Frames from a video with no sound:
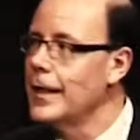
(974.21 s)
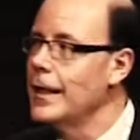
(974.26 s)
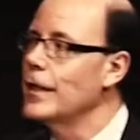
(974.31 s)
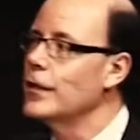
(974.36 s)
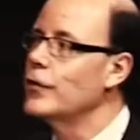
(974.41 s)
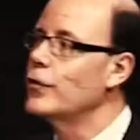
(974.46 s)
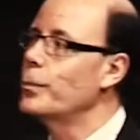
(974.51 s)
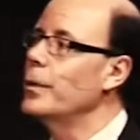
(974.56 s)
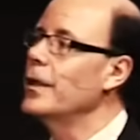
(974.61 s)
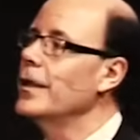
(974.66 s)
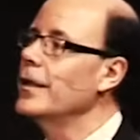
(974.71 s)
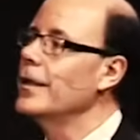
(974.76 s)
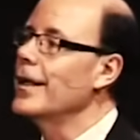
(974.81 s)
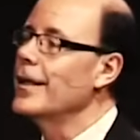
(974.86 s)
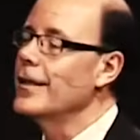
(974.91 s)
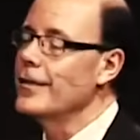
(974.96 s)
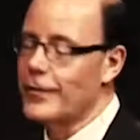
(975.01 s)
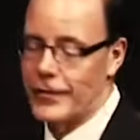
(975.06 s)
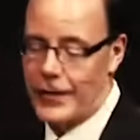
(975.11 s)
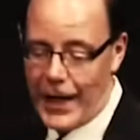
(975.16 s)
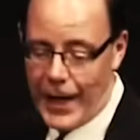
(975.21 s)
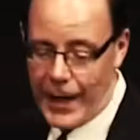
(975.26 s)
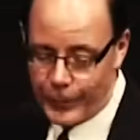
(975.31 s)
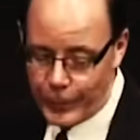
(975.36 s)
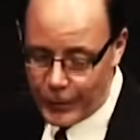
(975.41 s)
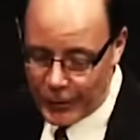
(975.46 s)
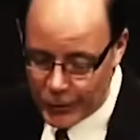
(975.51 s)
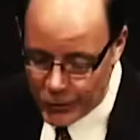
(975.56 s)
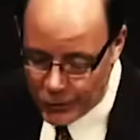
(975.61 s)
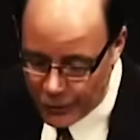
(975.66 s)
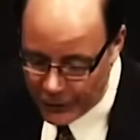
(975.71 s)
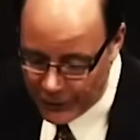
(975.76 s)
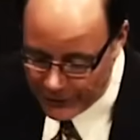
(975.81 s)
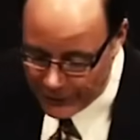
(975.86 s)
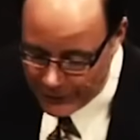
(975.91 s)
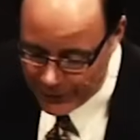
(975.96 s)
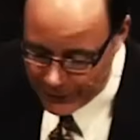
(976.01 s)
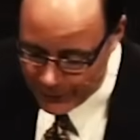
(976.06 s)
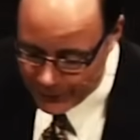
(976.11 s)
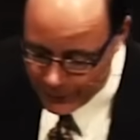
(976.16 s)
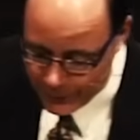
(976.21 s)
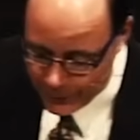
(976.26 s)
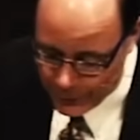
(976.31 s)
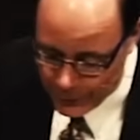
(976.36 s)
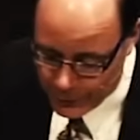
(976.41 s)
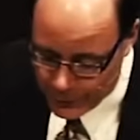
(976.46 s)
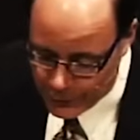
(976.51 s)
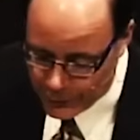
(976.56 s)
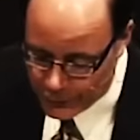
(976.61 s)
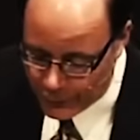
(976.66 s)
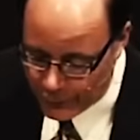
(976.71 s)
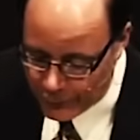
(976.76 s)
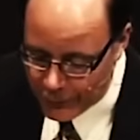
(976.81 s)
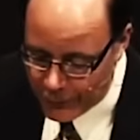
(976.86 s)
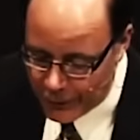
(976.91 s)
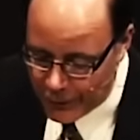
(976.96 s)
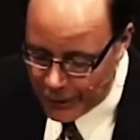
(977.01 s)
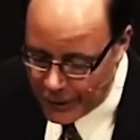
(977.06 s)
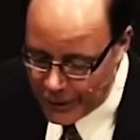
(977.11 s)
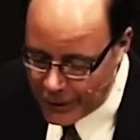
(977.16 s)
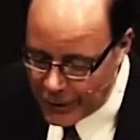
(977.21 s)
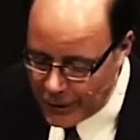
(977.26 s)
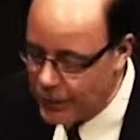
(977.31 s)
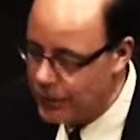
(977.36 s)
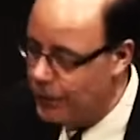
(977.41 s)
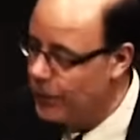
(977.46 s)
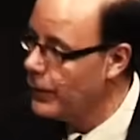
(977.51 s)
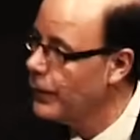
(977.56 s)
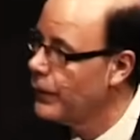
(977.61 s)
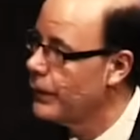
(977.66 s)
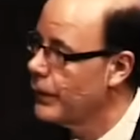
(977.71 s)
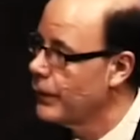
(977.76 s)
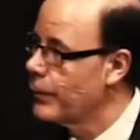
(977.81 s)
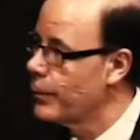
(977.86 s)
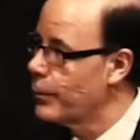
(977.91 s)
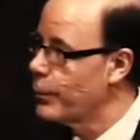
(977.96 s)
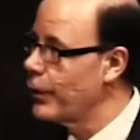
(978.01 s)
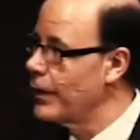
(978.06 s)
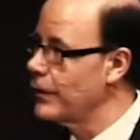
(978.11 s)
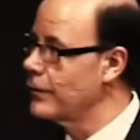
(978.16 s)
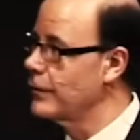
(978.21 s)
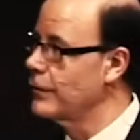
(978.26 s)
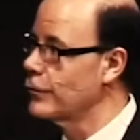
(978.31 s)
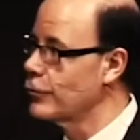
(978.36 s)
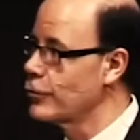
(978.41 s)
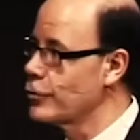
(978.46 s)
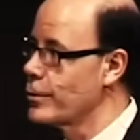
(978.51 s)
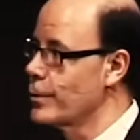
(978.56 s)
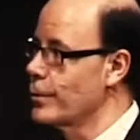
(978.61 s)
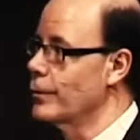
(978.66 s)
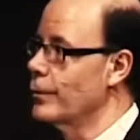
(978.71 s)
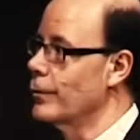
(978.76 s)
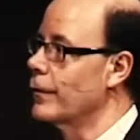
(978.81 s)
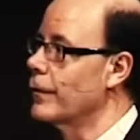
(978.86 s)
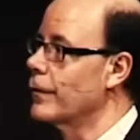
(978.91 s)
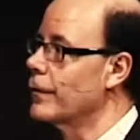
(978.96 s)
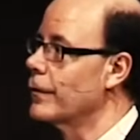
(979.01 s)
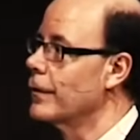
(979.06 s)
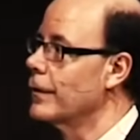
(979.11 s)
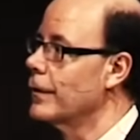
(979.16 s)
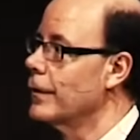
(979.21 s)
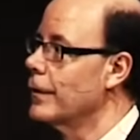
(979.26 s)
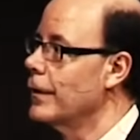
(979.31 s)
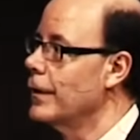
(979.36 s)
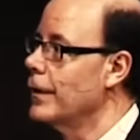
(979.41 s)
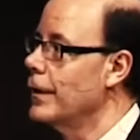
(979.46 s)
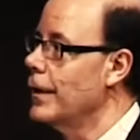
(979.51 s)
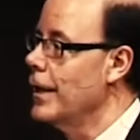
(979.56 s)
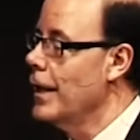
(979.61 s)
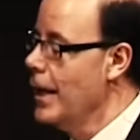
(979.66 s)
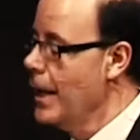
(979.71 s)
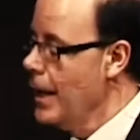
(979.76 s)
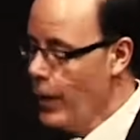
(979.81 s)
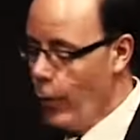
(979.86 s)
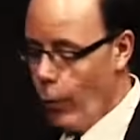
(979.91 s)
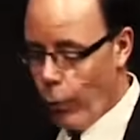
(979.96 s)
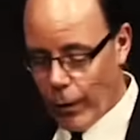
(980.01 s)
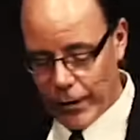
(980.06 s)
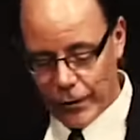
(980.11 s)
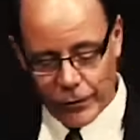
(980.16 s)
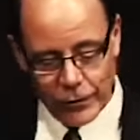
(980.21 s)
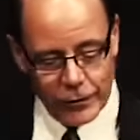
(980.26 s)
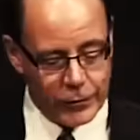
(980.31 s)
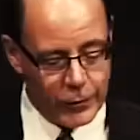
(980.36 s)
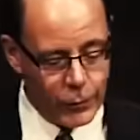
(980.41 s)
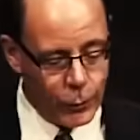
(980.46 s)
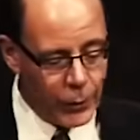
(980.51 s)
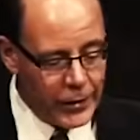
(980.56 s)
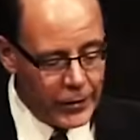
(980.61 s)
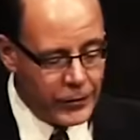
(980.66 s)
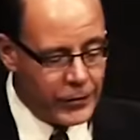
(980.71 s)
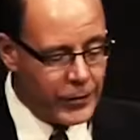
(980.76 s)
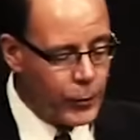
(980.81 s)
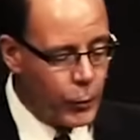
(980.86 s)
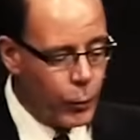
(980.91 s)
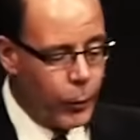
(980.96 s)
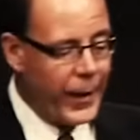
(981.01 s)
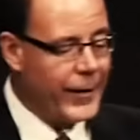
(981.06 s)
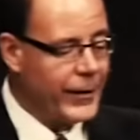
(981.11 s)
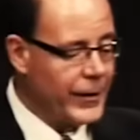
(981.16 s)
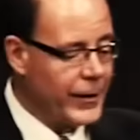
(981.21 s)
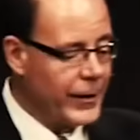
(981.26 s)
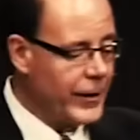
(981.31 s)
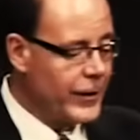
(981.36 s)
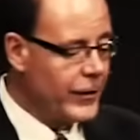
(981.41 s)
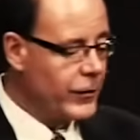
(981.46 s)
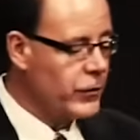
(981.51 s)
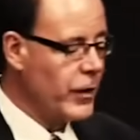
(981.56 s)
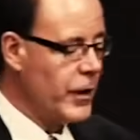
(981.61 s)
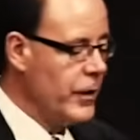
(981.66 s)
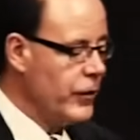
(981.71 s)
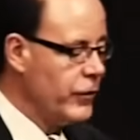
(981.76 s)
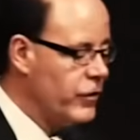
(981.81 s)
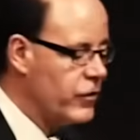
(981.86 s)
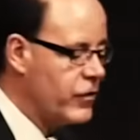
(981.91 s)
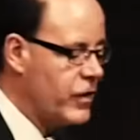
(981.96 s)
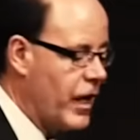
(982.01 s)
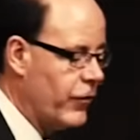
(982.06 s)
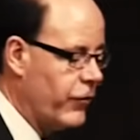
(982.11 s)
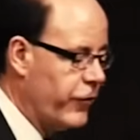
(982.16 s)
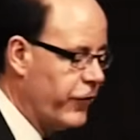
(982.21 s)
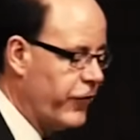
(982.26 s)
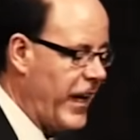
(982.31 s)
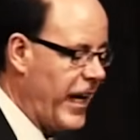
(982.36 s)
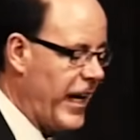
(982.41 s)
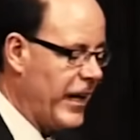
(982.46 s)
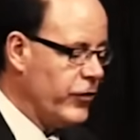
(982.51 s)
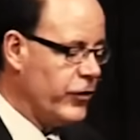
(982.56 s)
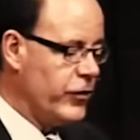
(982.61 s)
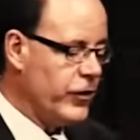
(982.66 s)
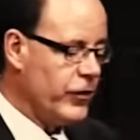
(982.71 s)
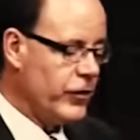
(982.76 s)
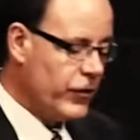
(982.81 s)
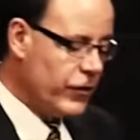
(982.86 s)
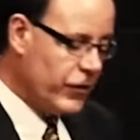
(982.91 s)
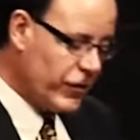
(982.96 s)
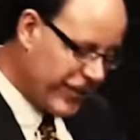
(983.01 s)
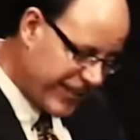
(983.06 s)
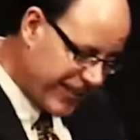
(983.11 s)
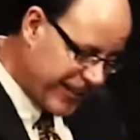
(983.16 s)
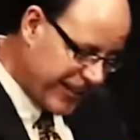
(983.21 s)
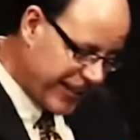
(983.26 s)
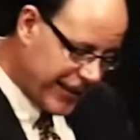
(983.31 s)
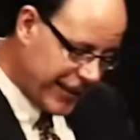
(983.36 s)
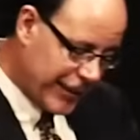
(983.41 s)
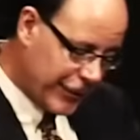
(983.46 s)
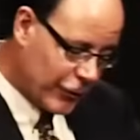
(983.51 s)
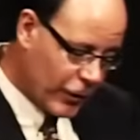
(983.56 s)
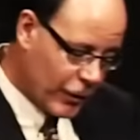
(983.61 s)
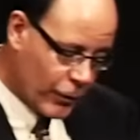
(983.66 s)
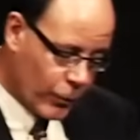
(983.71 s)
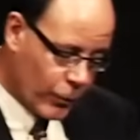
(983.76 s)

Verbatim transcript: It's being established, look at the end of the verse, in the present truth. What he's, what he's equating is steadfastness is sticking to